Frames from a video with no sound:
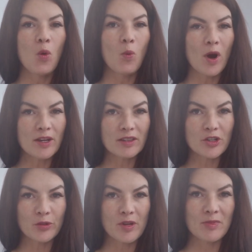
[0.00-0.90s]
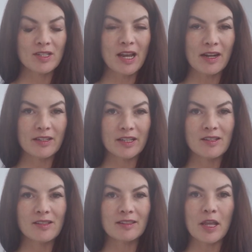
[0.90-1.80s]
one of the treatment
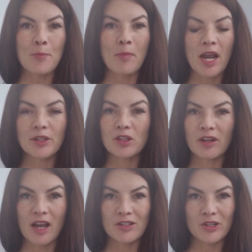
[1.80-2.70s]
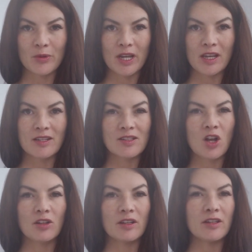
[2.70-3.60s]
techniques that they might look at doing is
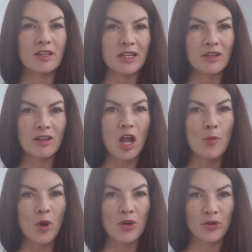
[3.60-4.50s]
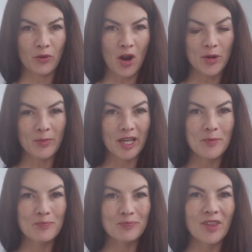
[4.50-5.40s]
called a needle
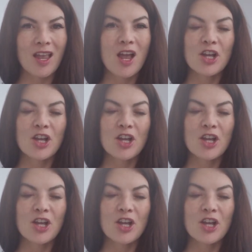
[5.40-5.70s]
eponeurotomy.